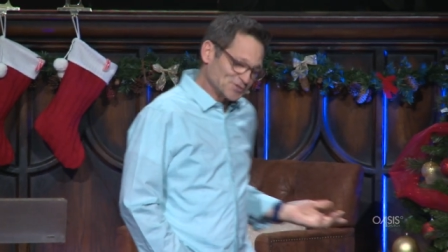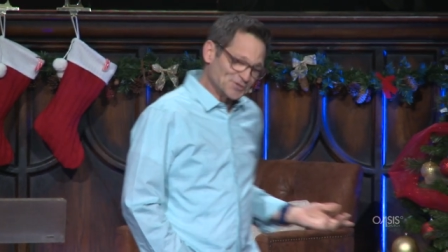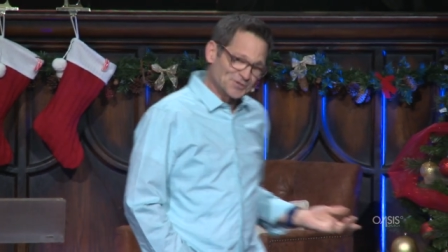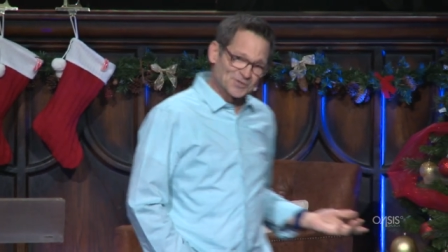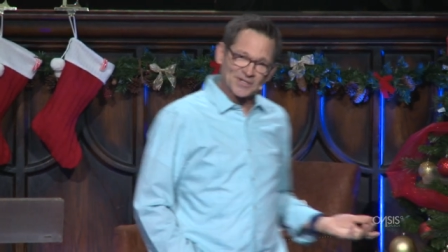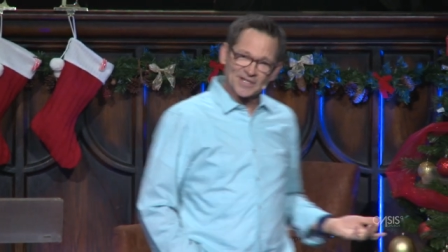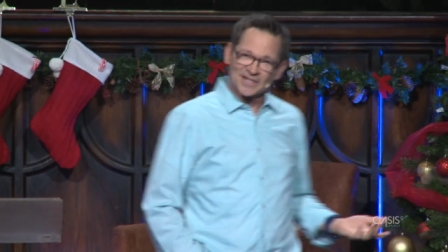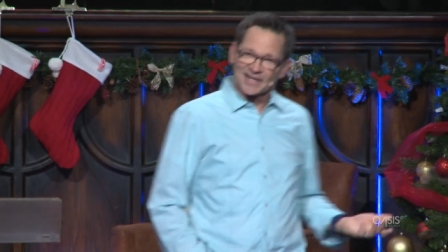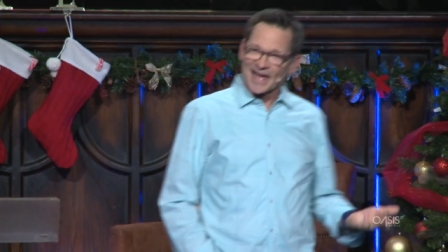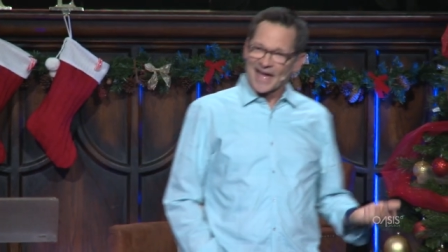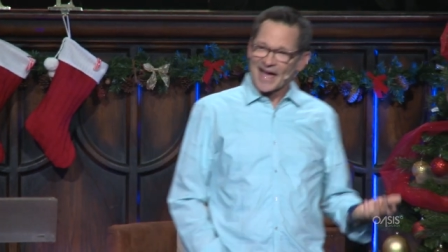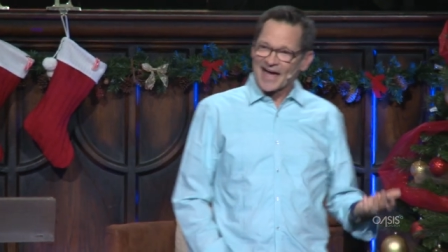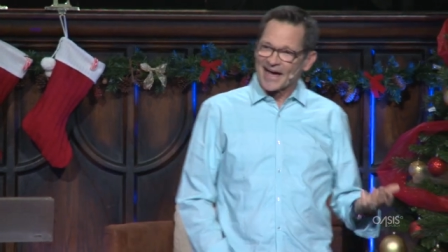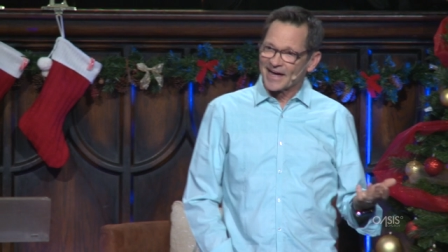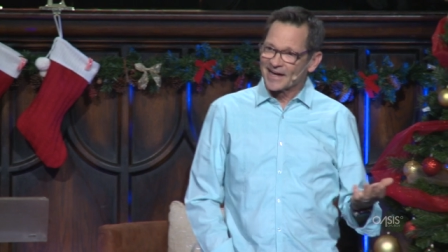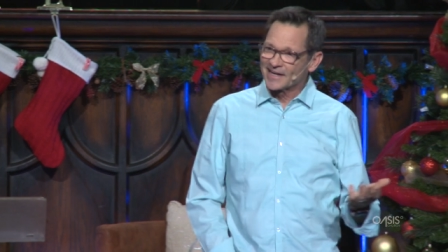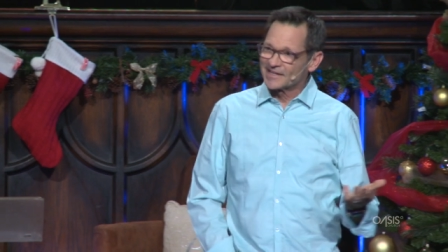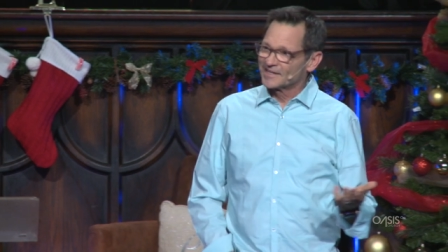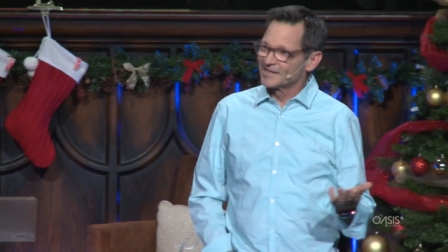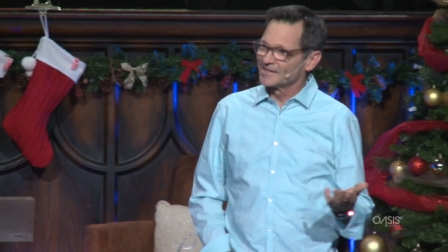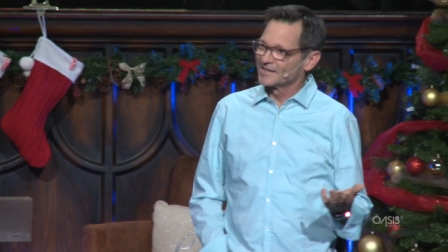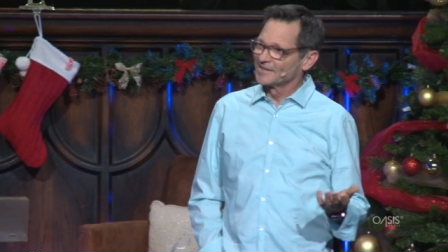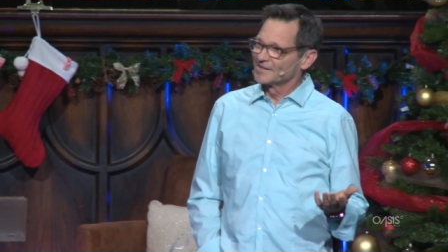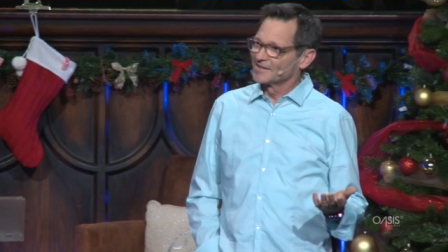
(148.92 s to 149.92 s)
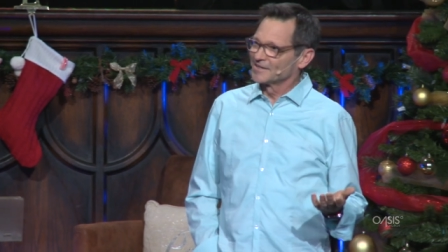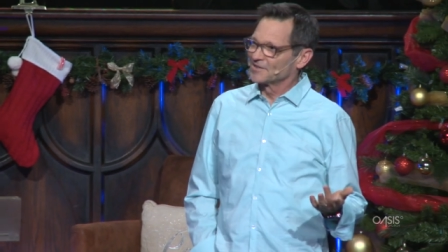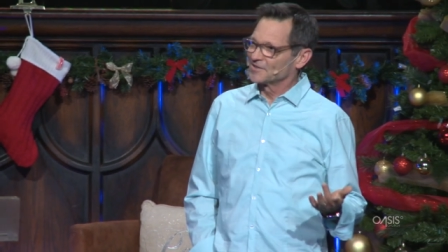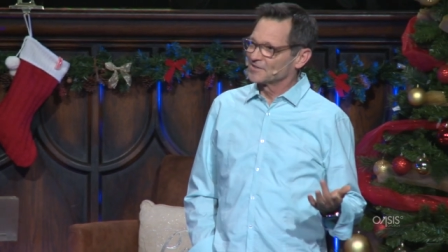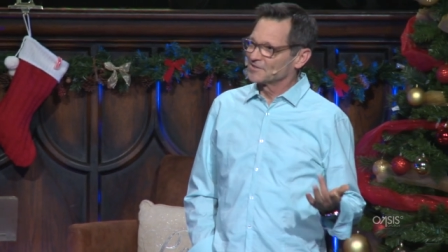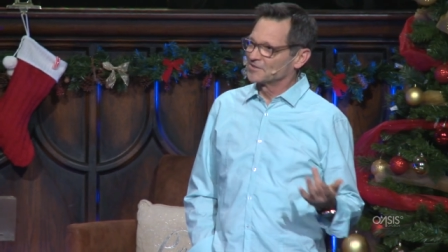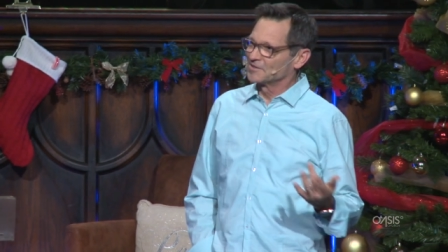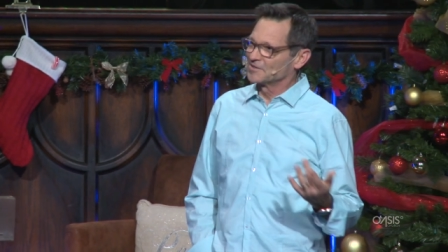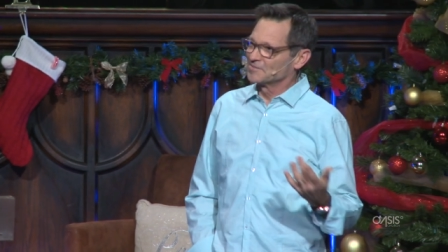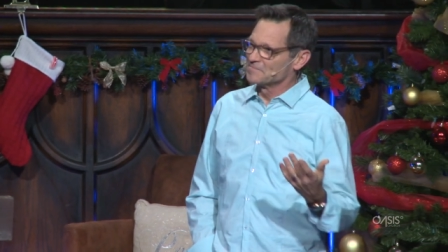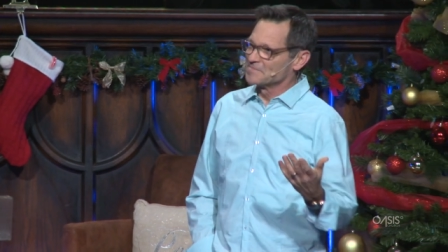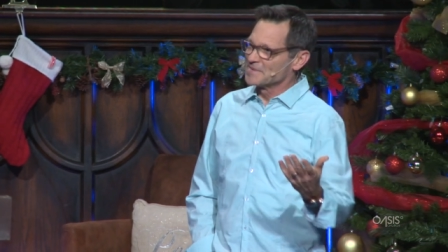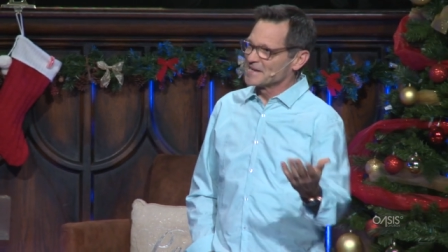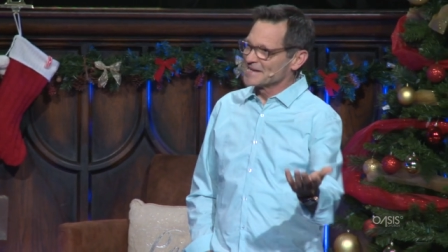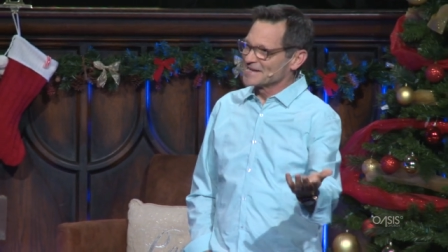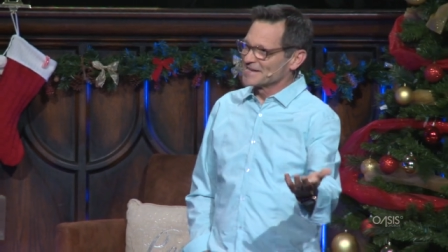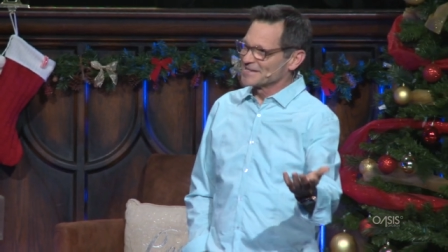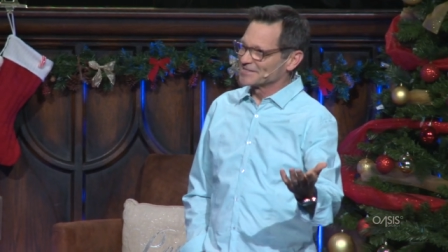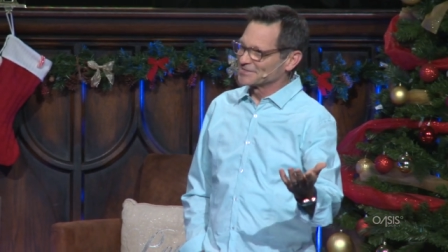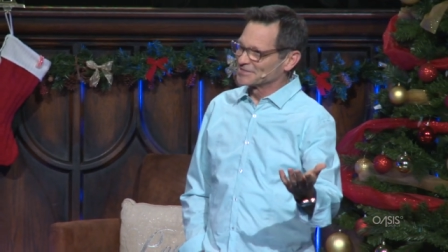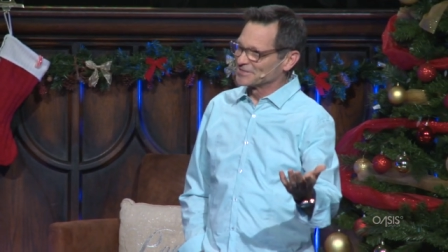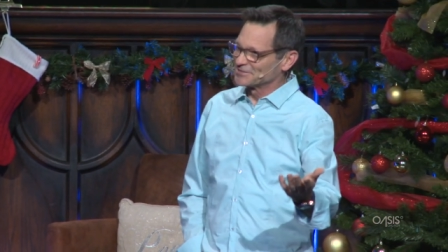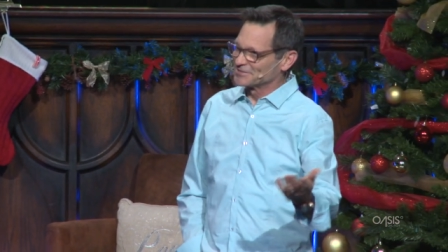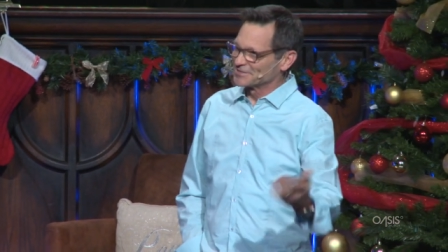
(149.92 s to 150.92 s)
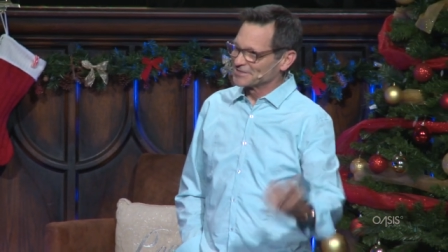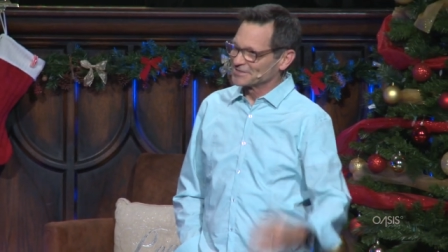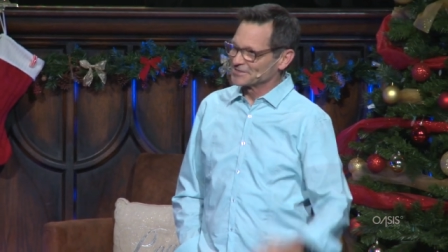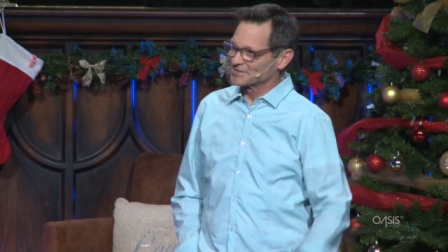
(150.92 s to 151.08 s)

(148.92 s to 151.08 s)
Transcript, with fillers: you can add the meaning to it